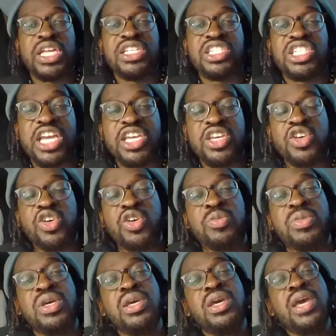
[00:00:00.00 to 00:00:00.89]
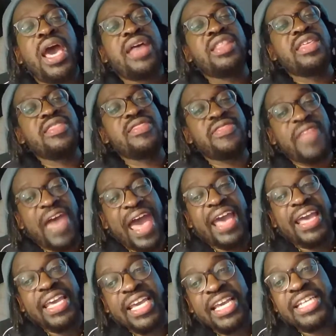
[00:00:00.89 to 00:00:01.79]
then Jacob, and then
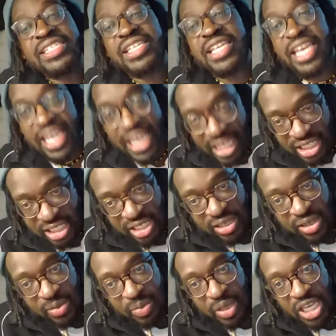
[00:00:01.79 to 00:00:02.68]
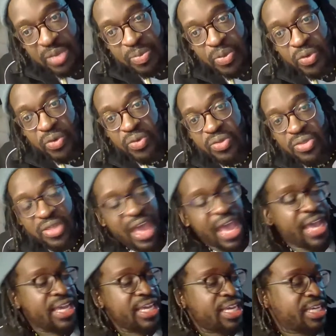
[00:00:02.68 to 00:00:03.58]
that is it, people.
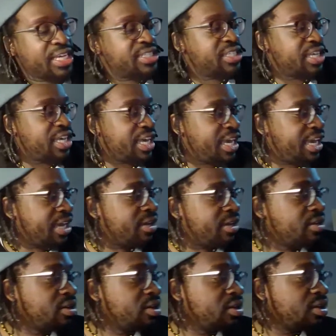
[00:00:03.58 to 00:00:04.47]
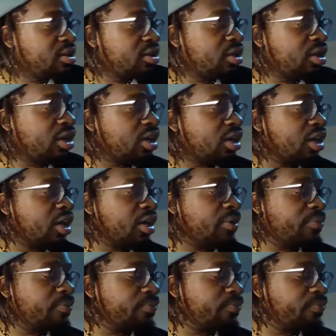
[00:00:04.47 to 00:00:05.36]
That is it.
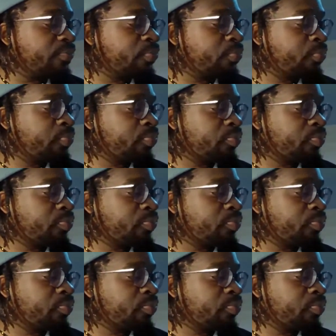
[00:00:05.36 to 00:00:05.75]
I'm